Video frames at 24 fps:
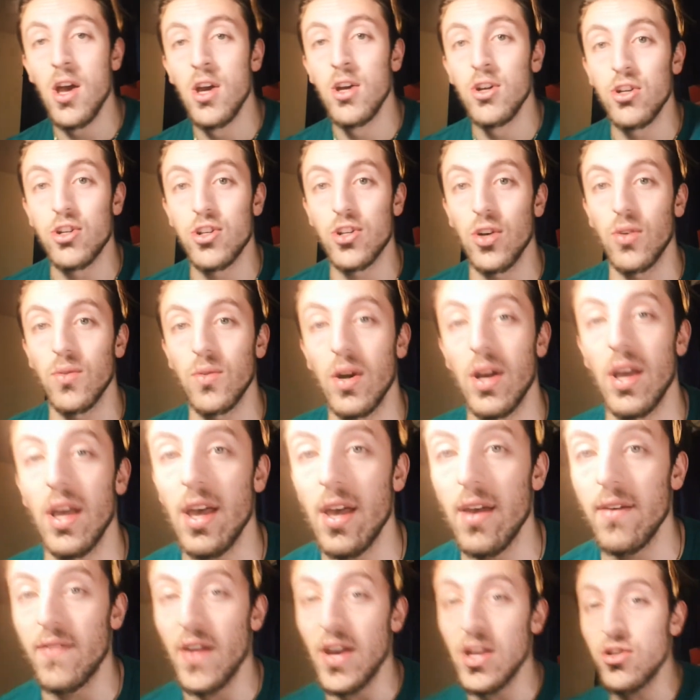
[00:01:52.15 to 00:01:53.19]
So
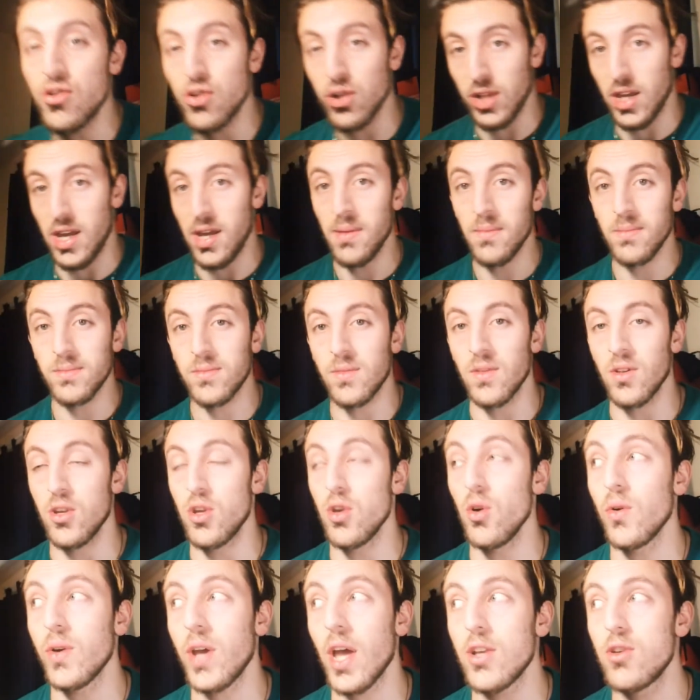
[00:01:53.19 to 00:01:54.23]
eventually,
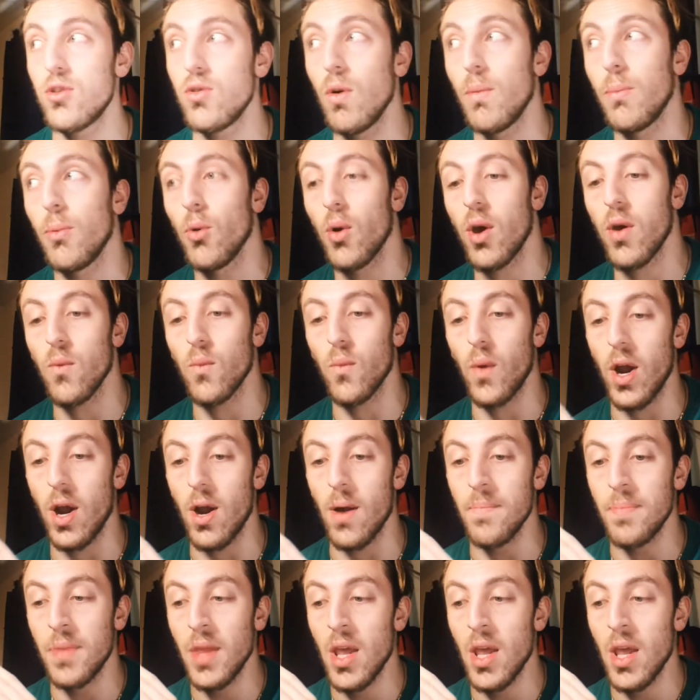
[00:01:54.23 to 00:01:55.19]
you'll get to a point where